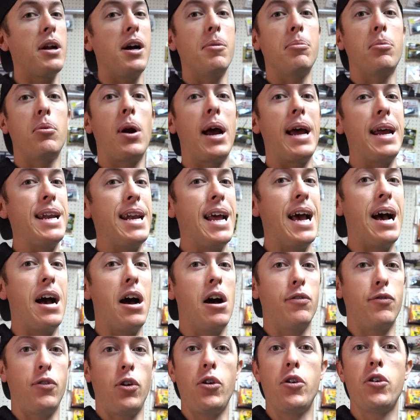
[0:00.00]
up right
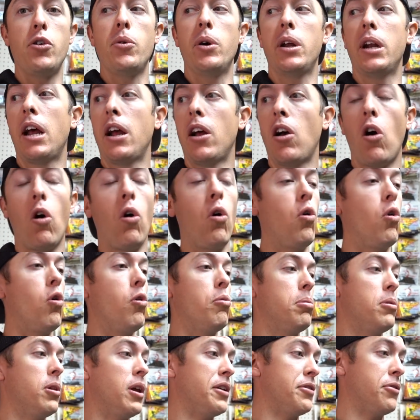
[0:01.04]
now for doing a whole
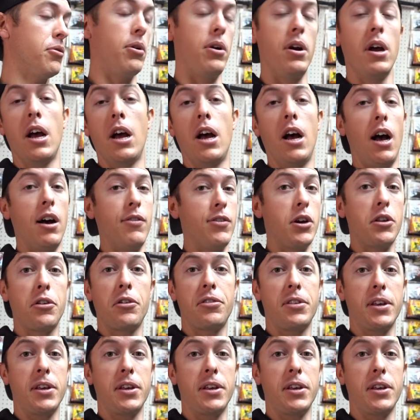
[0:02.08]
plethora of other